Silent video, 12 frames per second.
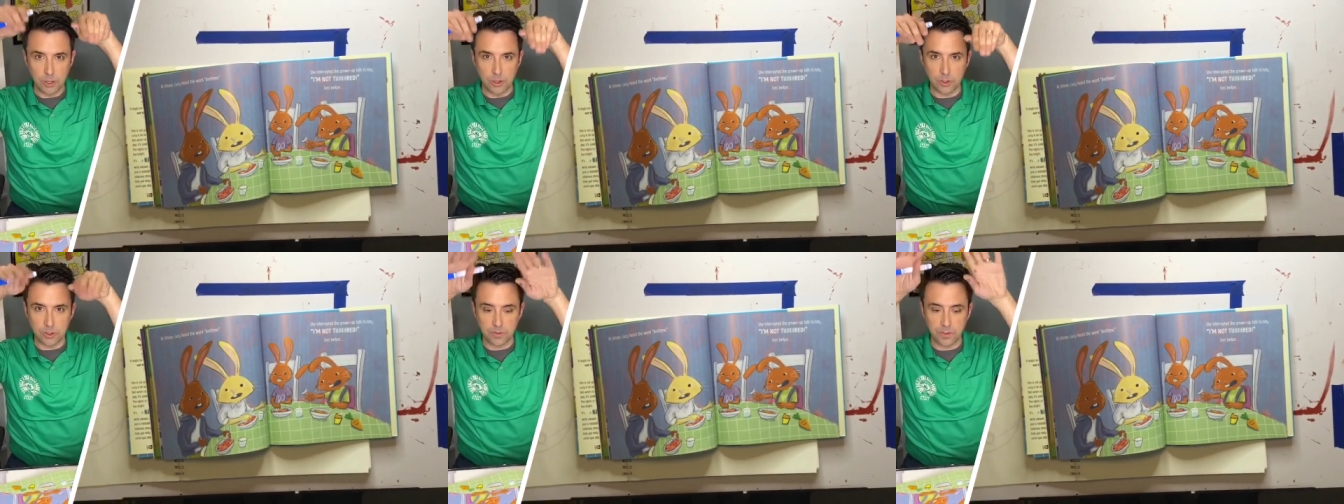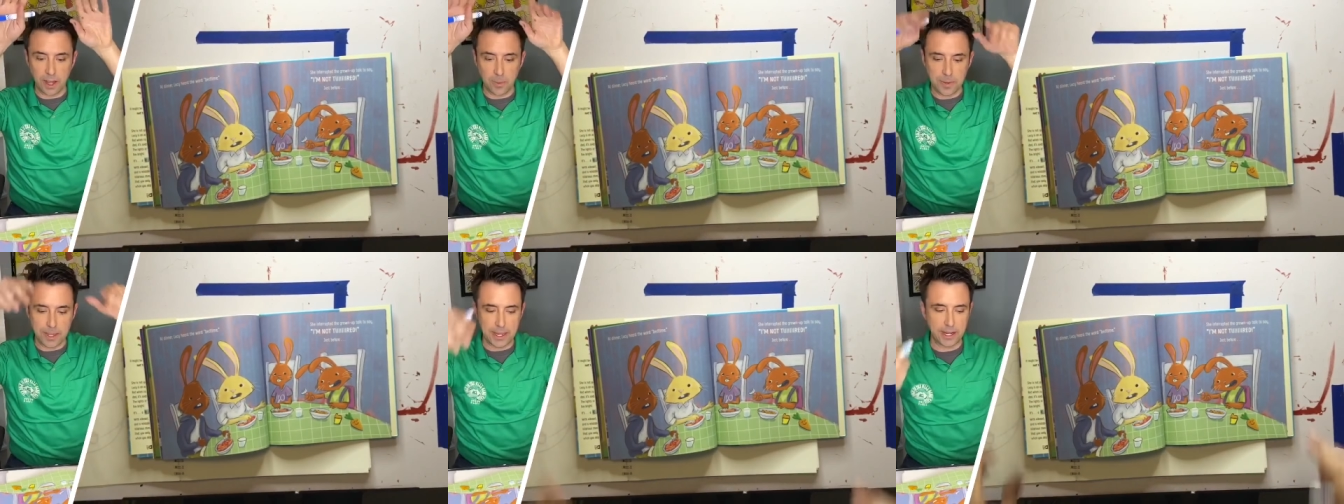those
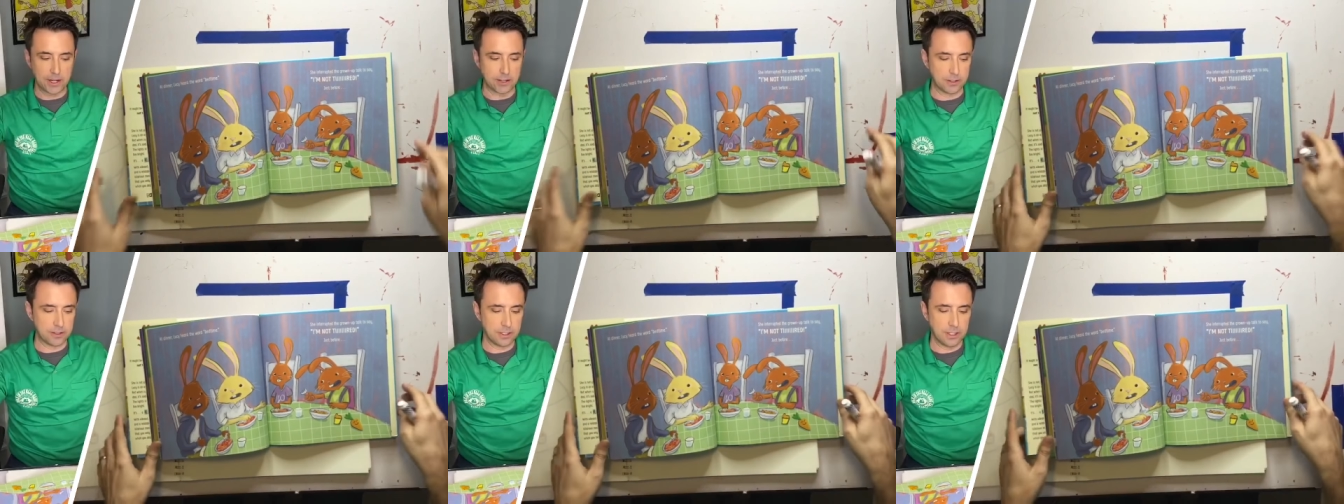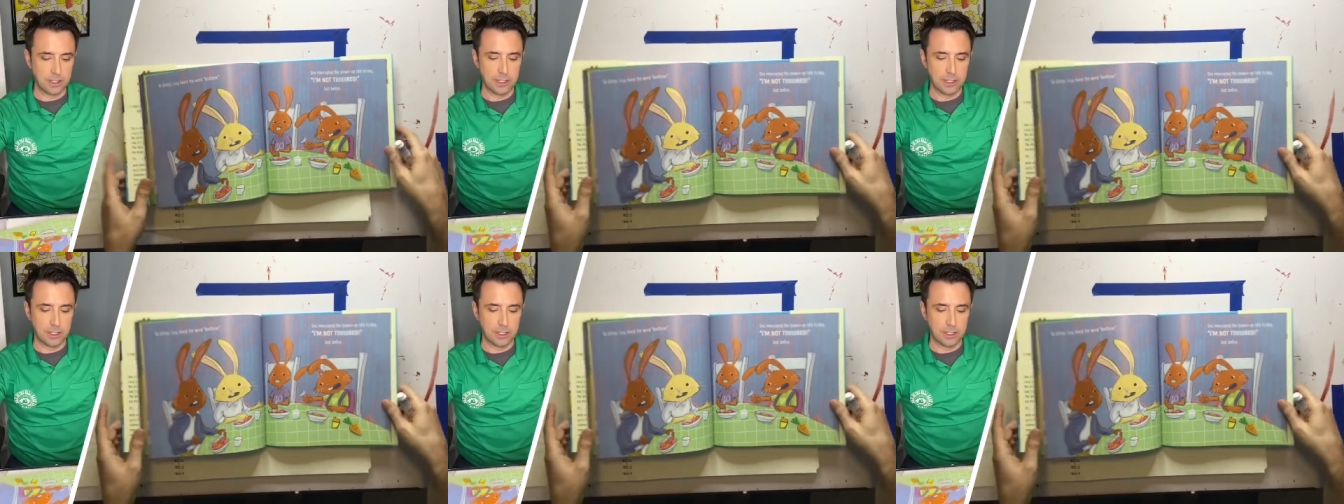floppy ears